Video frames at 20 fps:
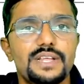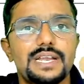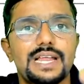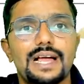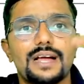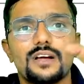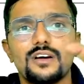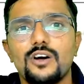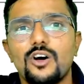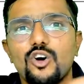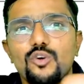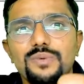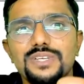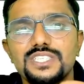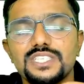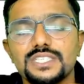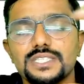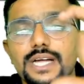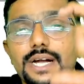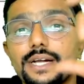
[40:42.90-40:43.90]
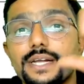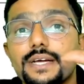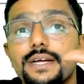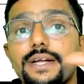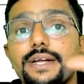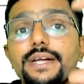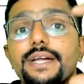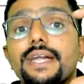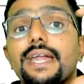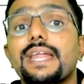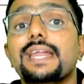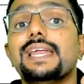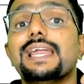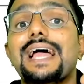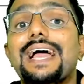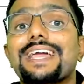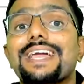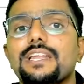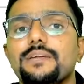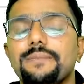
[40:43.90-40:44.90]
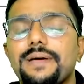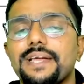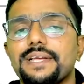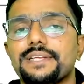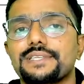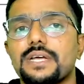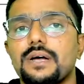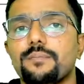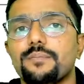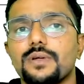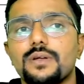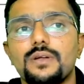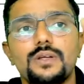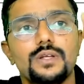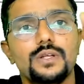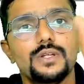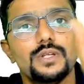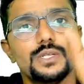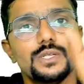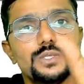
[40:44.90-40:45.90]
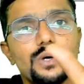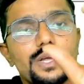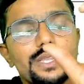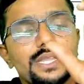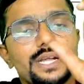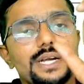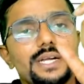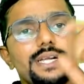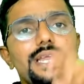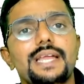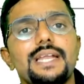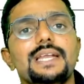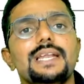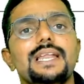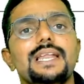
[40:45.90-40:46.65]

lakh. How much is that? 10 lakh in my example. So on the 10